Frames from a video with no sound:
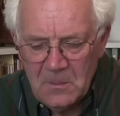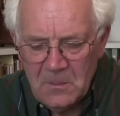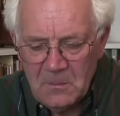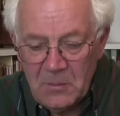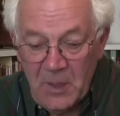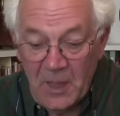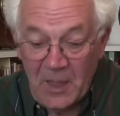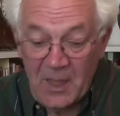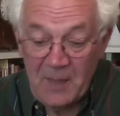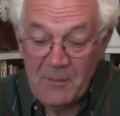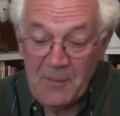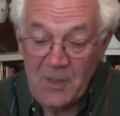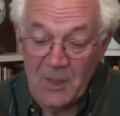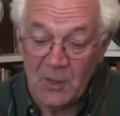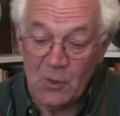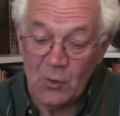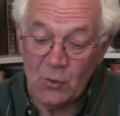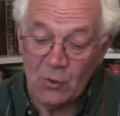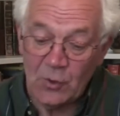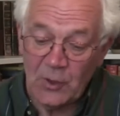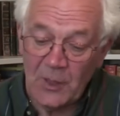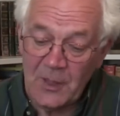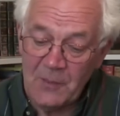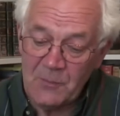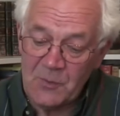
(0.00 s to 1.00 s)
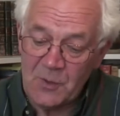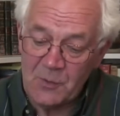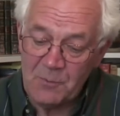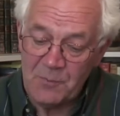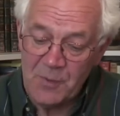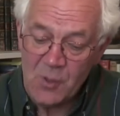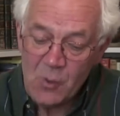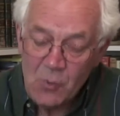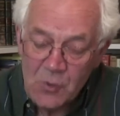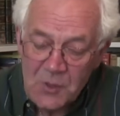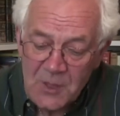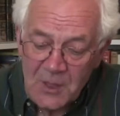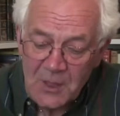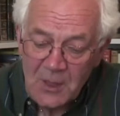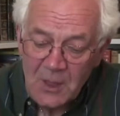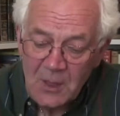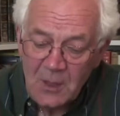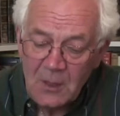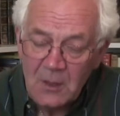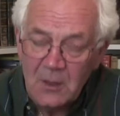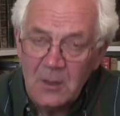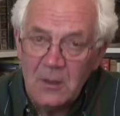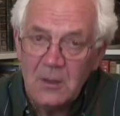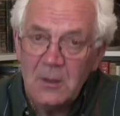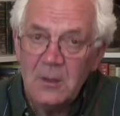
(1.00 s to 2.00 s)
While I make no claim to beauty,
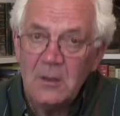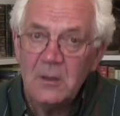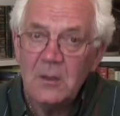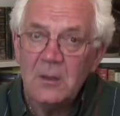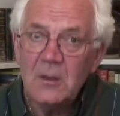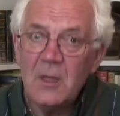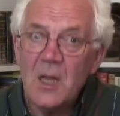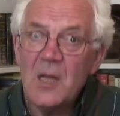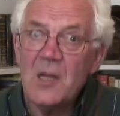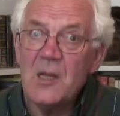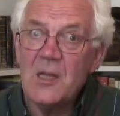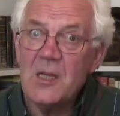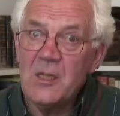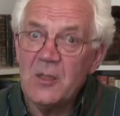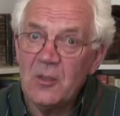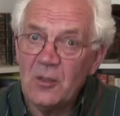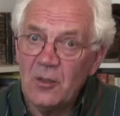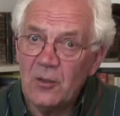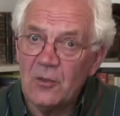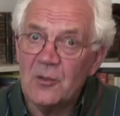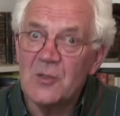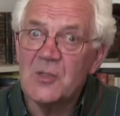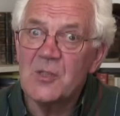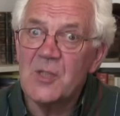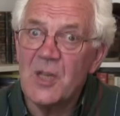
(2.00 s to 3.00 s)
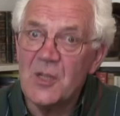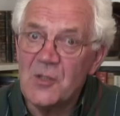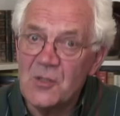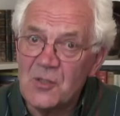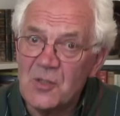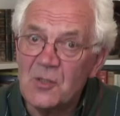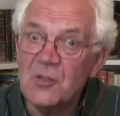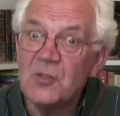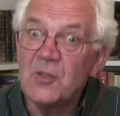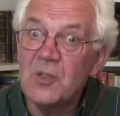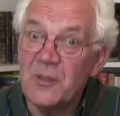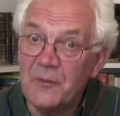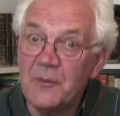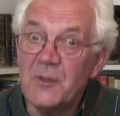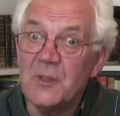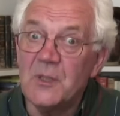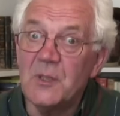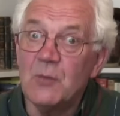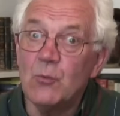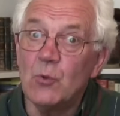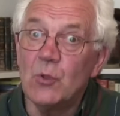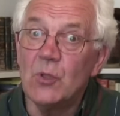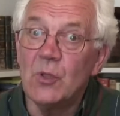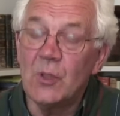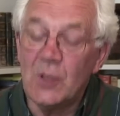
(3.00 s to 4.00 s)
a little sensitivity
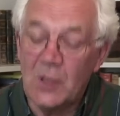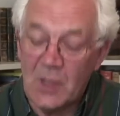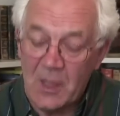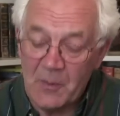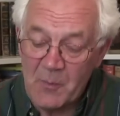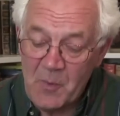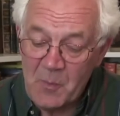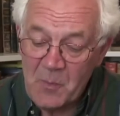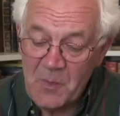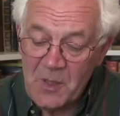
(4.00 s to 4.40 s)
wouldn't come